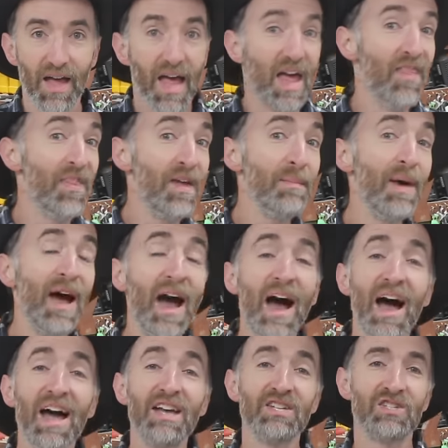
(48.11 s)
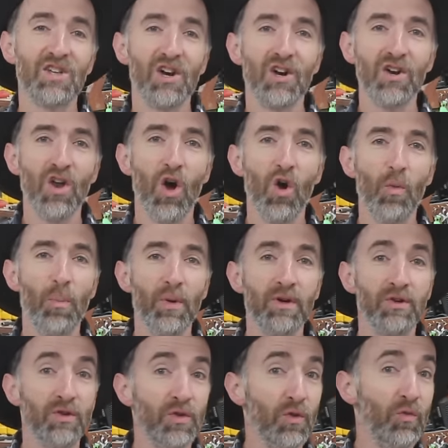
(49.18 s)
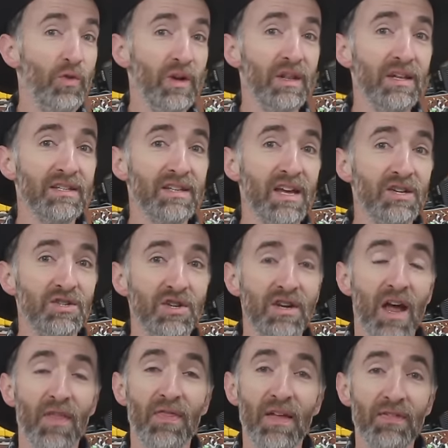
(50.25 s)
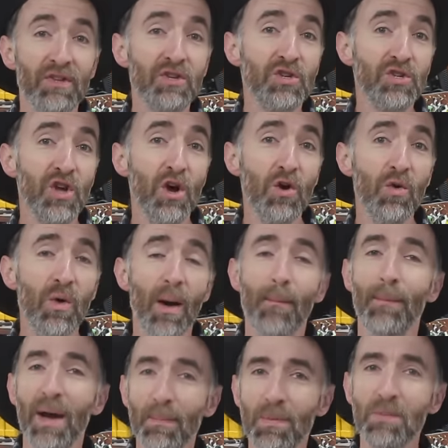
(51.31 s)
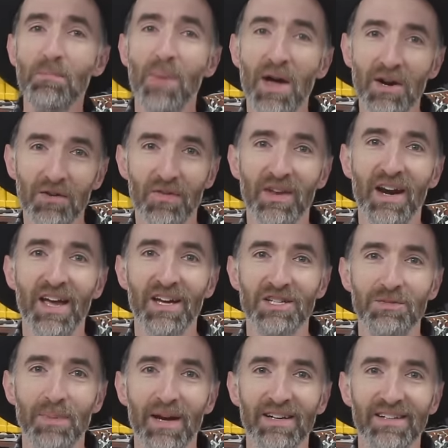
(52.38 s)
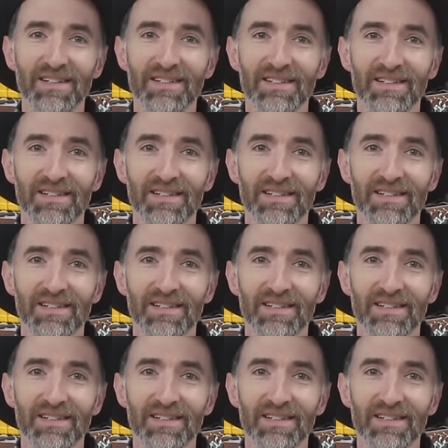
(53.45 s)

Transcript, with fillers: And then my eyes started to open to the realization that the show might be better than I expected.